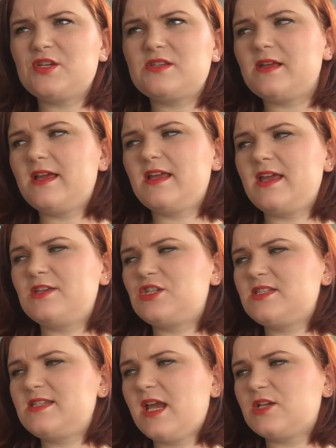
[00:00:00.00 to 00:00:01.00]
just it
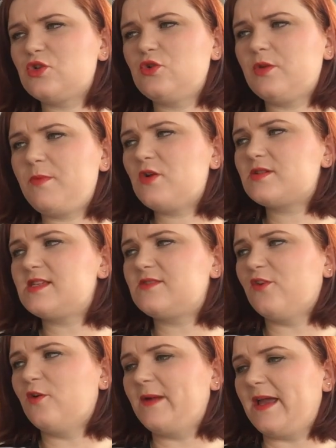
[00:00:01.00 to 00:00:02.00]
just ticked all the boxes
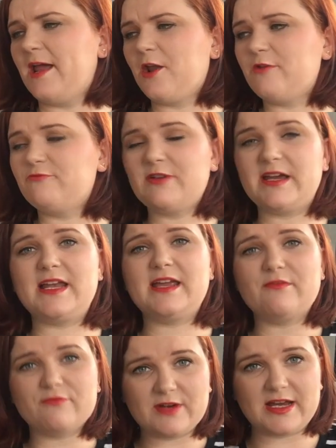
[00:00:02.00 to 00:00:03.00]
for me and I
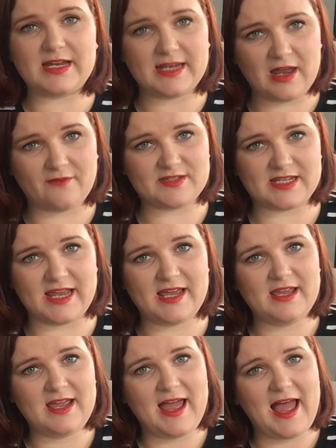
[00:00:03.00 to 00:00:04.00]
really really loved
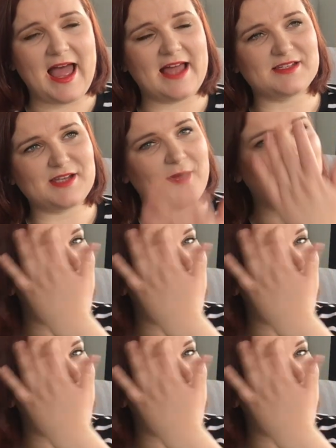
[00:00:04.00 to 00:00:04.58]
it and um,